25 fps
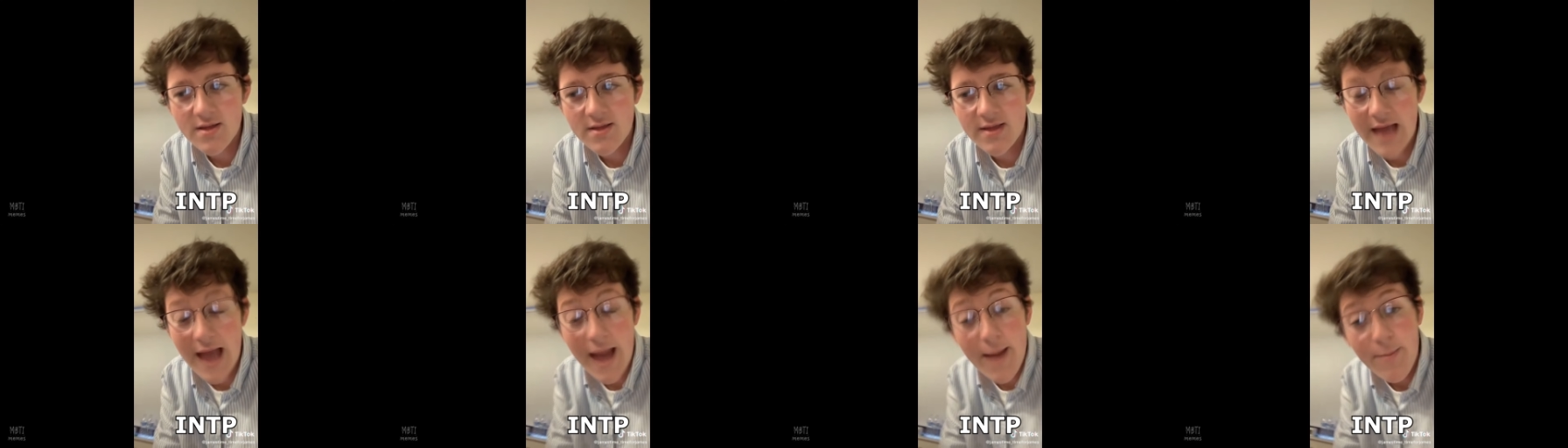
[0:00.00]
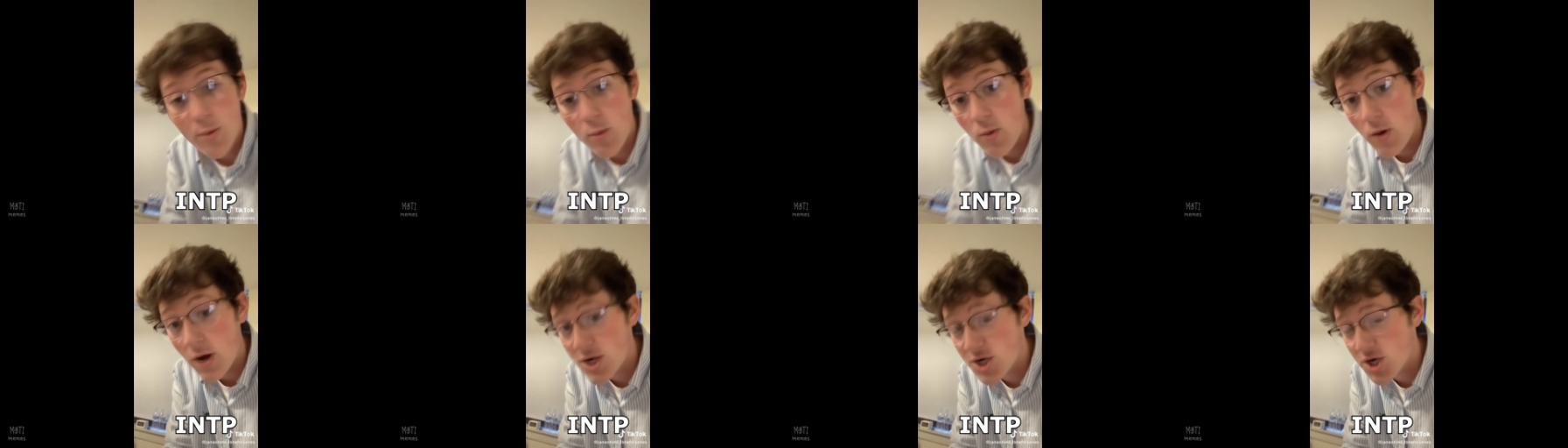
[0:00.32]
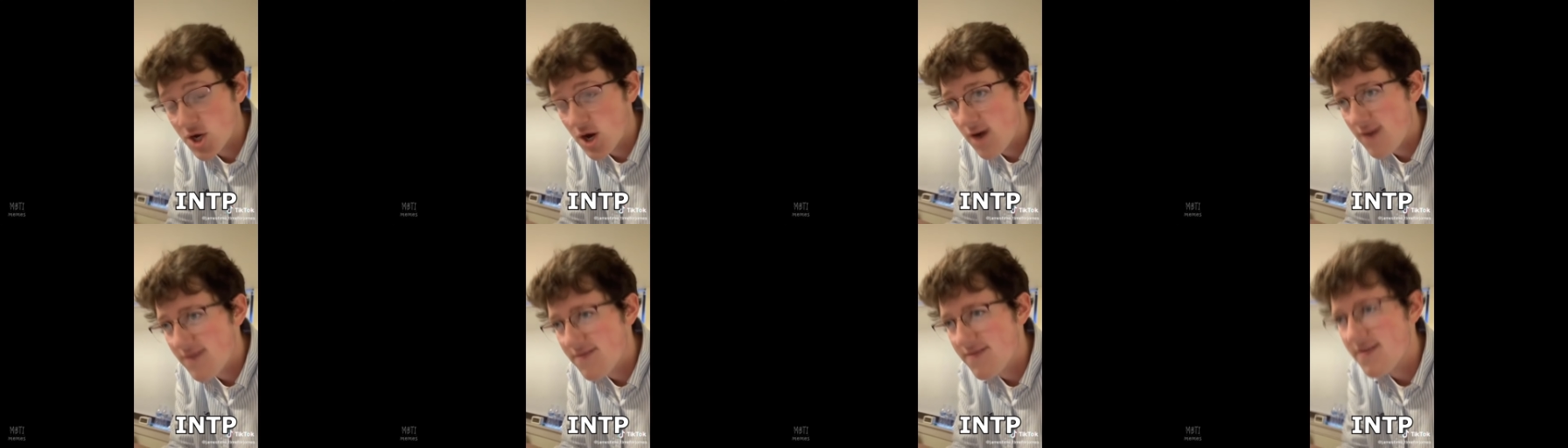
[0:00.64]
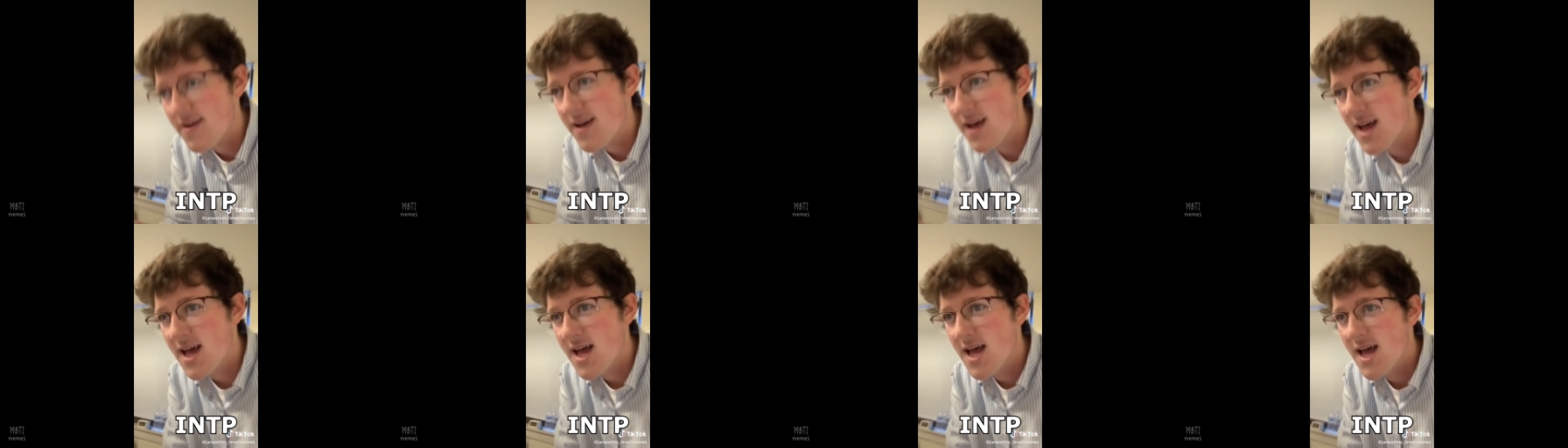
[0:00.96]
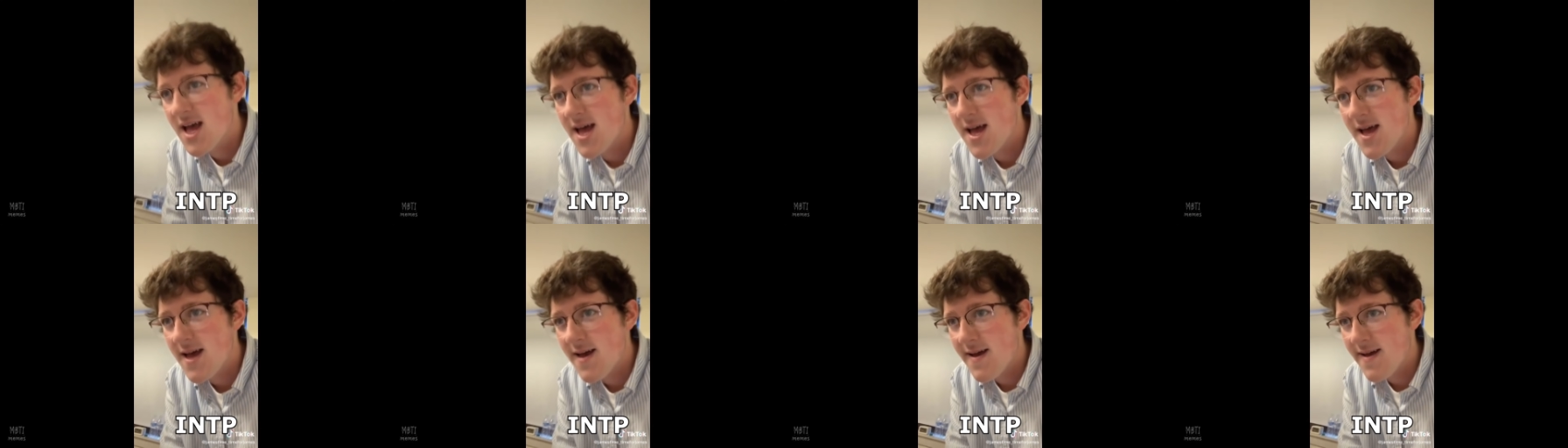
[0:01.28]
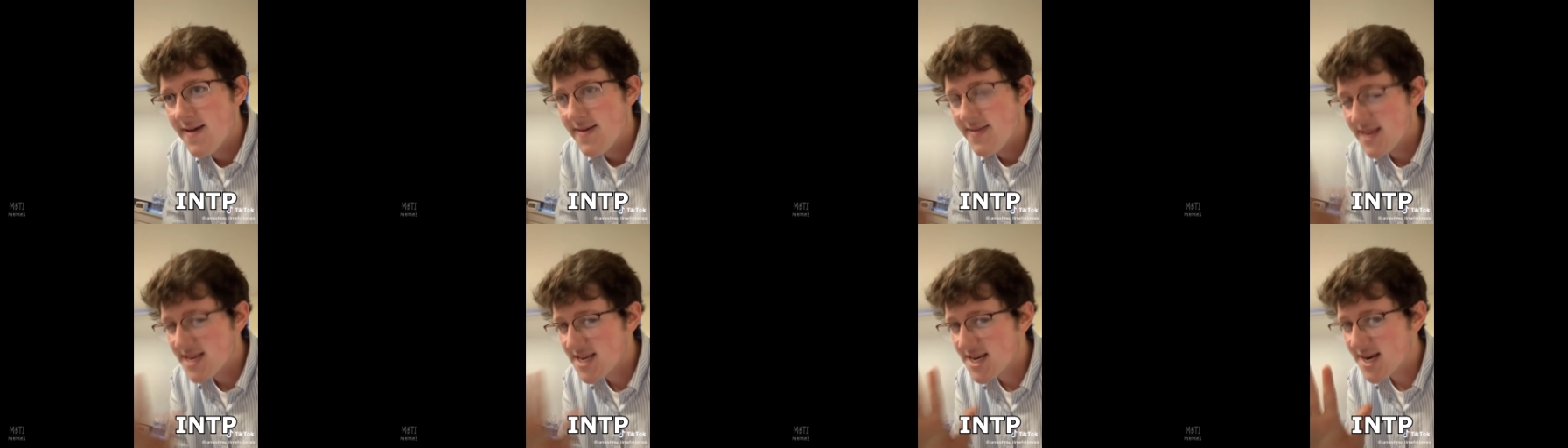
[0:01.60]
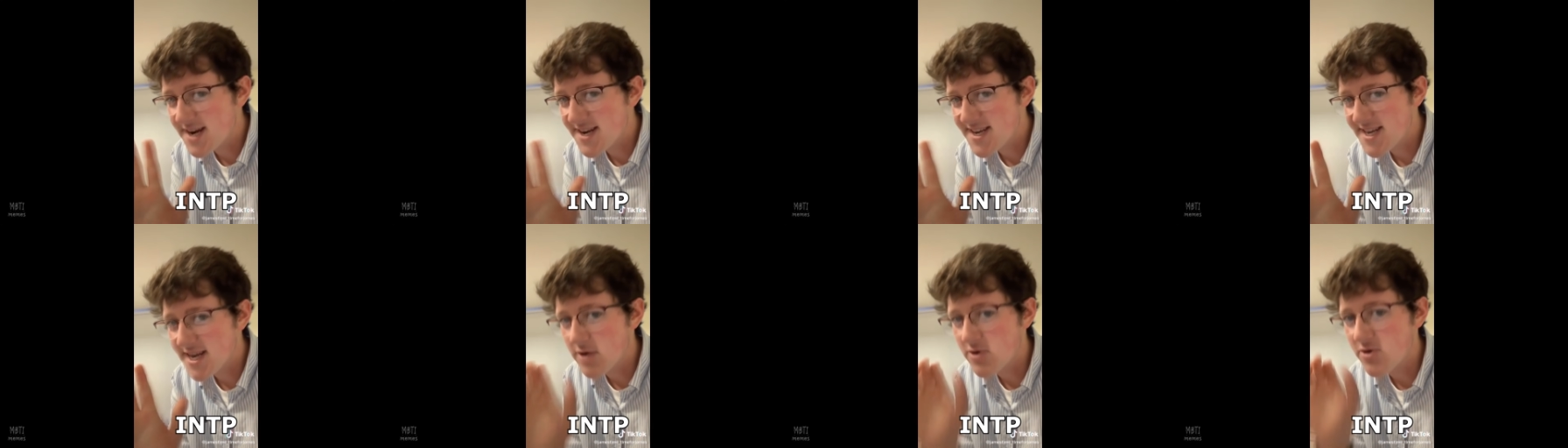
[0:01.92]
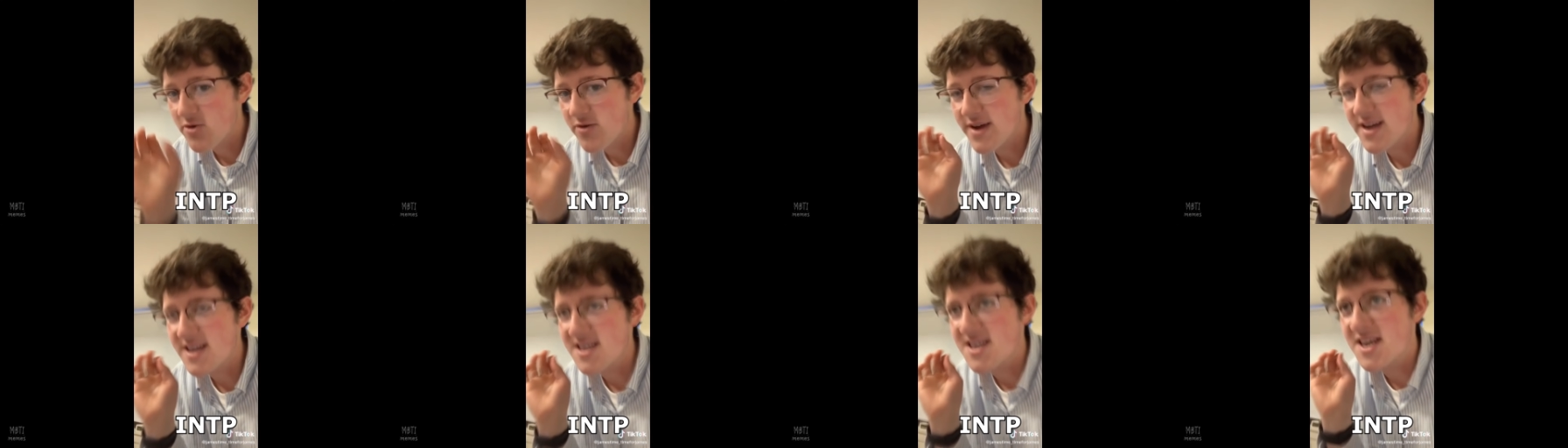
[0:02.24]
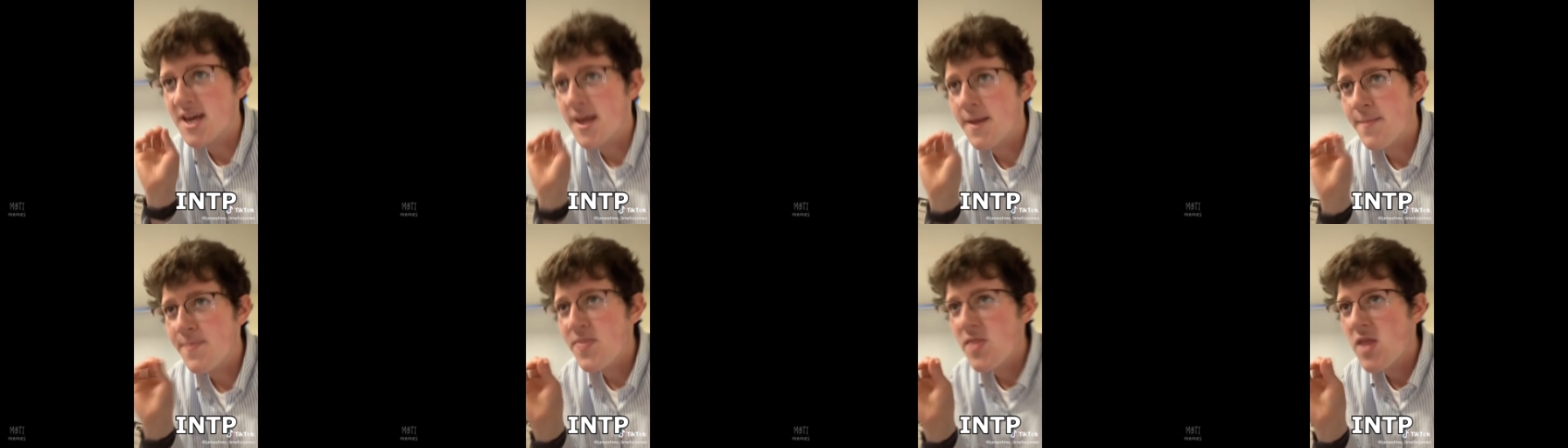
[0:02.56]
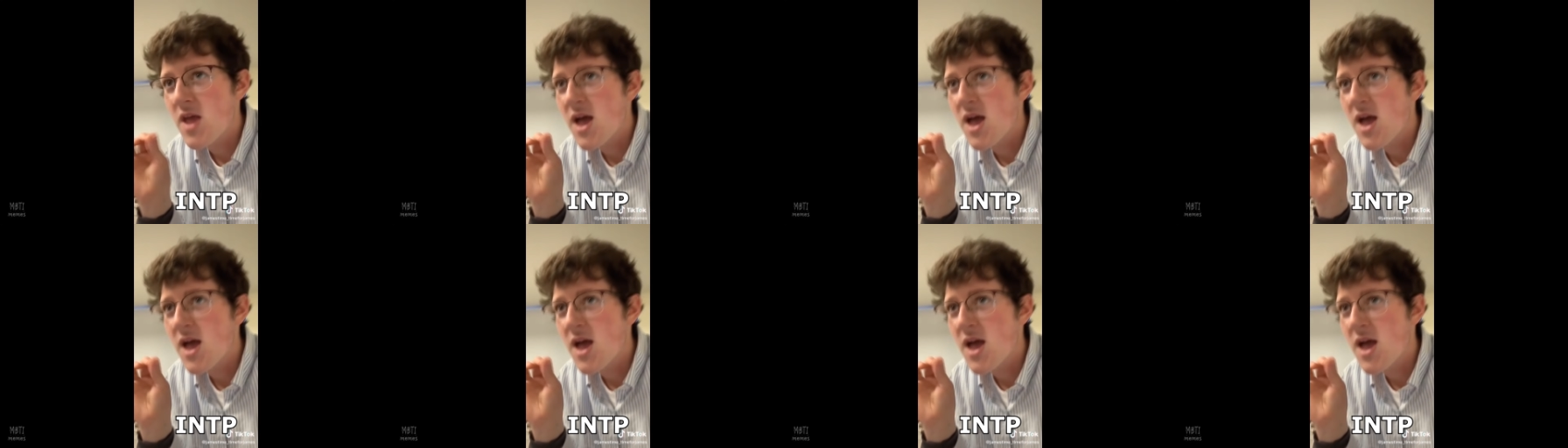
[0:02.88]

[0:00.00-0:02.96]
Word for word: the Apple Watch off. This is going to sound crazy,